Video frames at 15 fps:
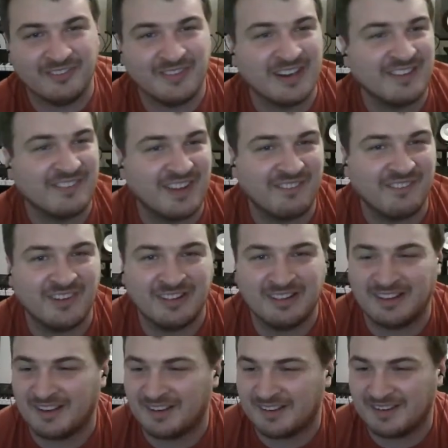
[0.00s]
many people
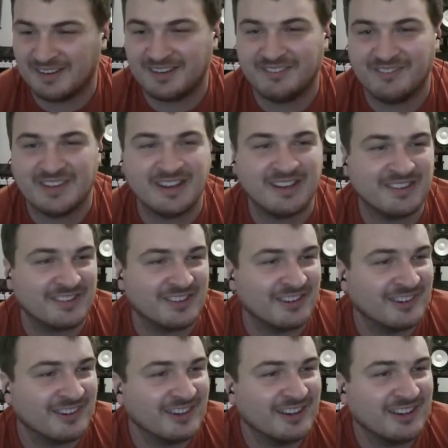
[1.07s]
and me
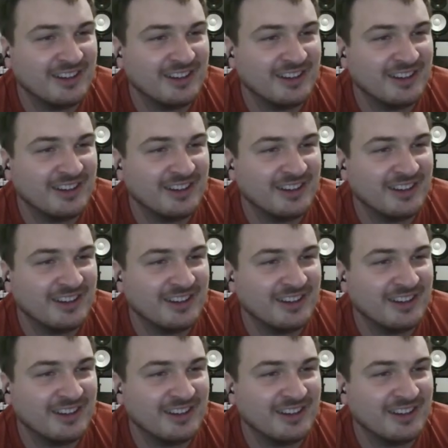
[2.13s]
also.